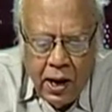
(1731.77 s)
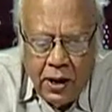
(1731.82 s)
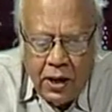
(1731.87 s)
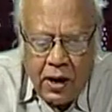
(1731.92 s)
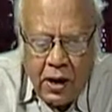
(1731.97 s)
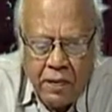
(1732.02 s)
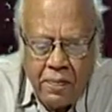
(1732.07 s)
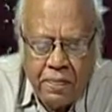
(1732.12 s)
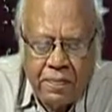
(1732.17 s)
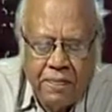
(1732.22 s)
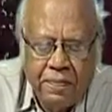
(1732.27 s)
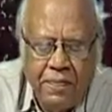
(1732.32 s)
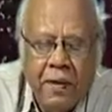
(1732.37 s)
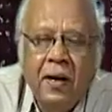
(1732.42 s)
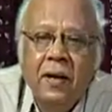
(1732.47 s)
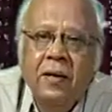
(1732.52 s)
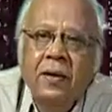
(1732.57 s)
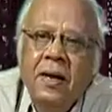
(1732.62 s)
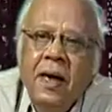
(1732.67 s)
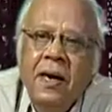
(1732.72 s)
Now,
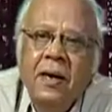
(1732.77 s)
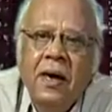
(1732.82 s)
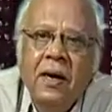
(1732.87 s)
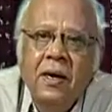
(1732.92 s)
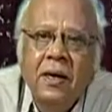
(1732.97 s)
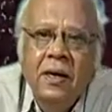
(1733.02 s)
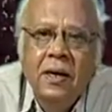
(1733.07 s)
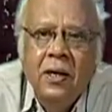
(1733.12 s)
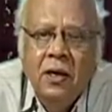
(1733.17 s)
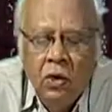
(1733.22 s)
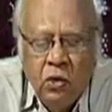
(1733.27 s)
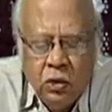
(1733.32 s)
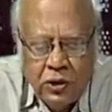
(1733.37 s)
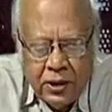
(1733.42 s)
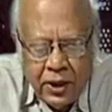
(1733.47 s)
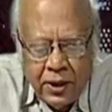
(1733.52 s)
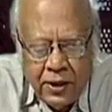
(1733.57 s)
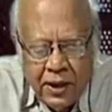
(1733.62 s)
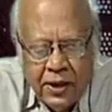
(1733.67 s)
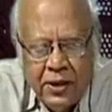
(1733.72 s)
then in
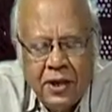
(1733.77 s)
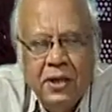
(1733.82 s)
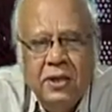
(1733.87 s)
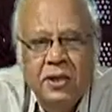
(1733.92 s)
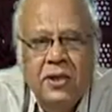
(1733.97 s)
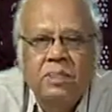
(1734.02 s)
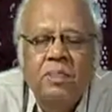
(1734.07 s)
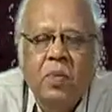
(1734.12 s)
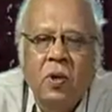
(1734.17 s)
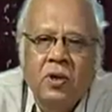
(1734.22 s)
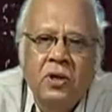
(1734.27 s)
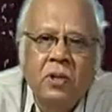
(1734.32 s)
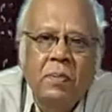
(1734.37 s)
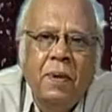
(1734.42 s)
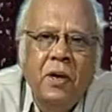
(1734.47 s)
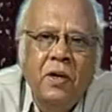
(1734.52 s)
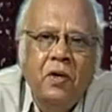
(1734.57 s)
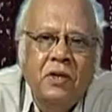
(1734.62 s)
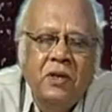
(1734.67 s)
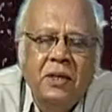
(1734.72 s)
conclusion, it is
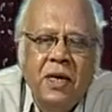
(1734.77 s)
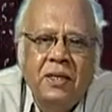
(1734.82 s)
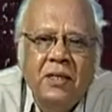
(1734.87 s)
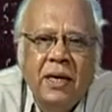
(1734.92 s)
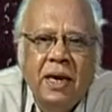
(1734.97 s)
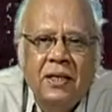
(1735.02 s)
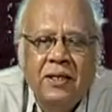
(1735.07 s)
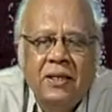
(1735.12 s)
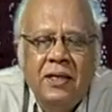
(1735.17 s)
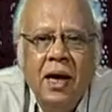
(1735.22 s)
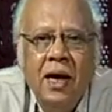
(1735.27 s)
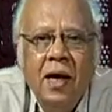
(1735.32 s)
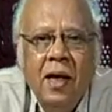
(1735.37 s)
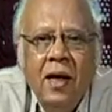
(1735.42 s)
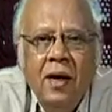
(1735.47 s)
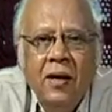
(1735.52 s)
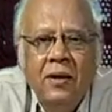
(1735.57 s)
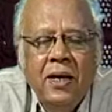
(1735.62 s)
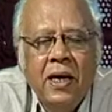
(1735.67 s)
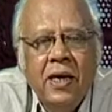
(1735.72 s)
possible to suggest
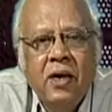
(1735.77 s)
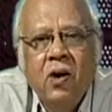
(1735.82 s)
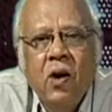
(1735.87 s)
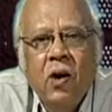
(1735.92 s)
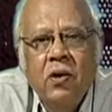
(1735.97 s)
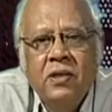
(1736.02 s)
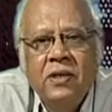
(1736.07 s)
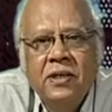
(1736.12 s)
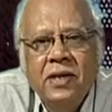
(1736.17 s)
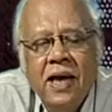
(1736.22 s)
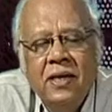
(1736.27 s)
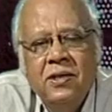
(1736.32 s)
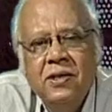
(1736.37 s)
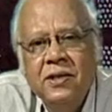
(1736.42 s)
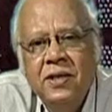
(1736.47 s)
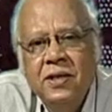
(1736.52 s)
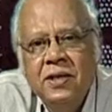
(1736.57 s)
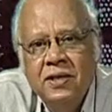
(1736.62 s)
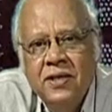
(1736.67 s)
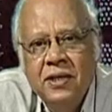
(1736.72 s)
that a
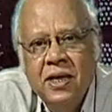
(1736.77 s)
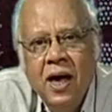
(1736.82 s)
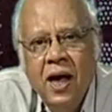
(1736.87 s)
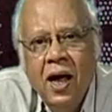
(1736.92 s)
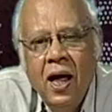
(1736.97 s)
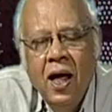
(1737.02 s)
consensus